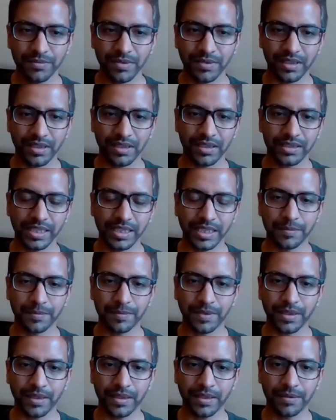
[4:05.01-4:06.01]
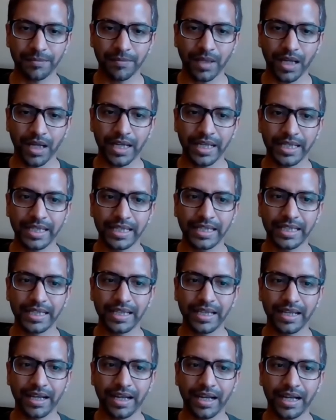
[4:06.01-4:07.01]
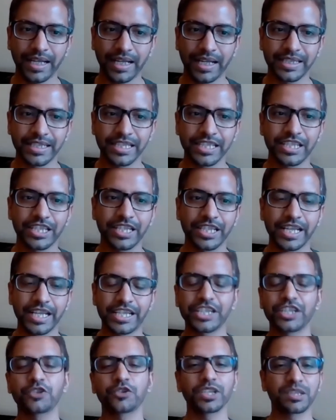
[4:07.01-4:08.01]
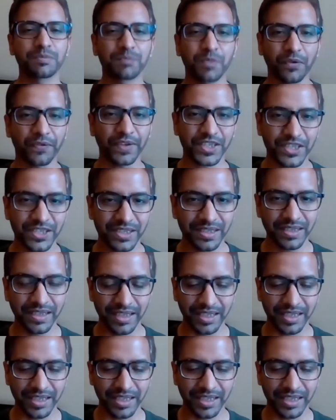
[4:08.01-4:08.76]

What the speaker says: I think I didn't get into this profession.